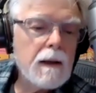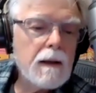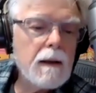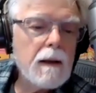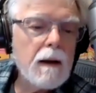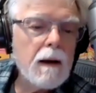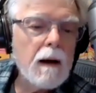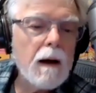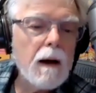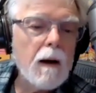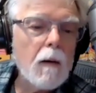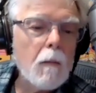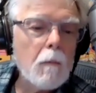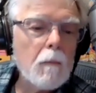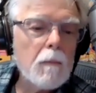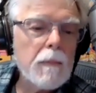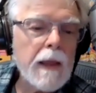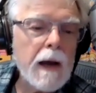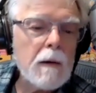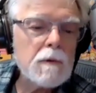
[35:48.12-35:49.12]

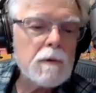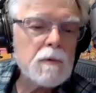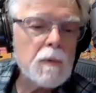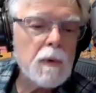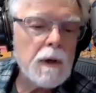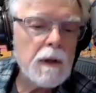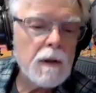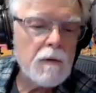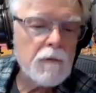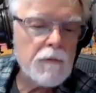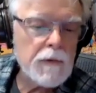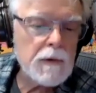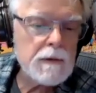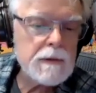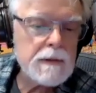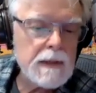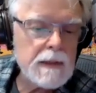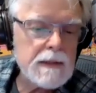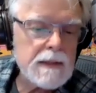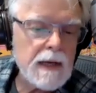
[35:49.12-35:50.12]
that was one of the
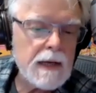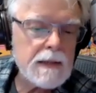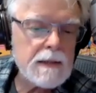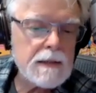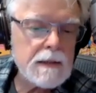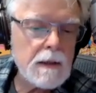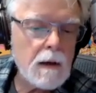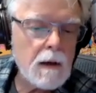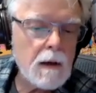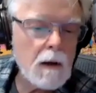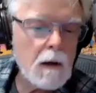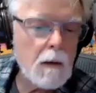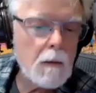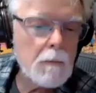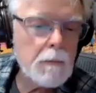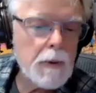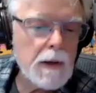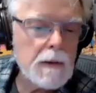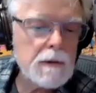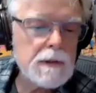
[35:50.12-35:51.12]
first things I saw
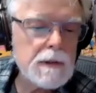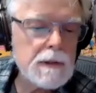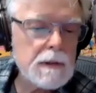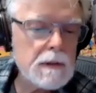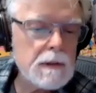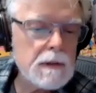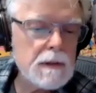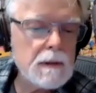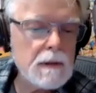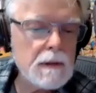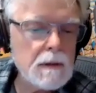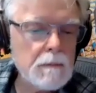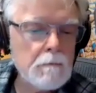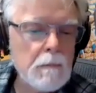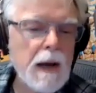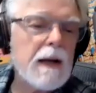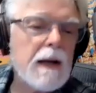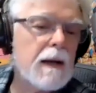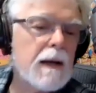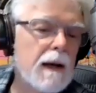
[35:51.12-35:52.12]
post
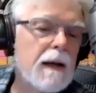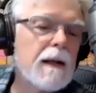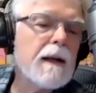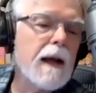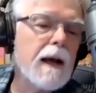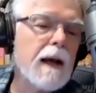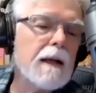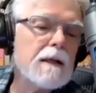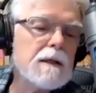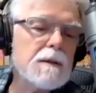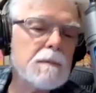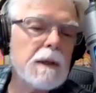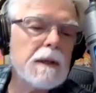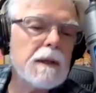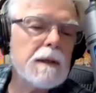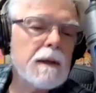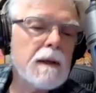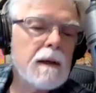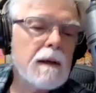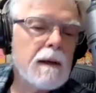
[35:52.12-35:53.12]
Meta
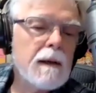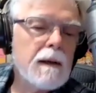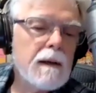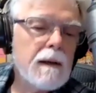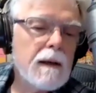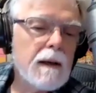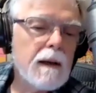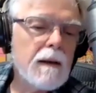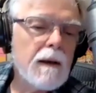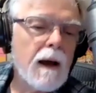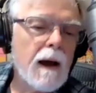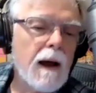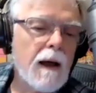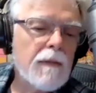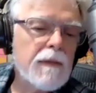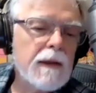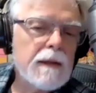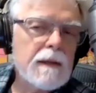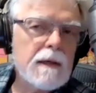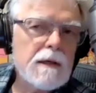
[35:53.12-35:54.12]
announcement. Yeah,
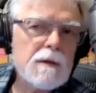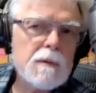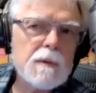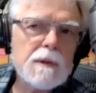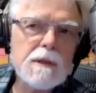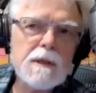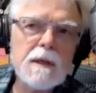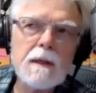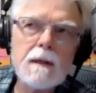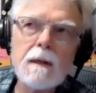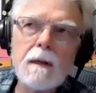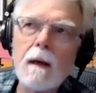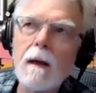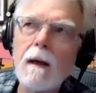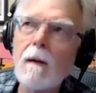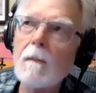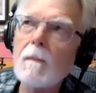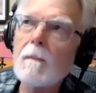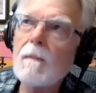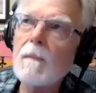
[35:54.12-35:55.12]
I think this was in a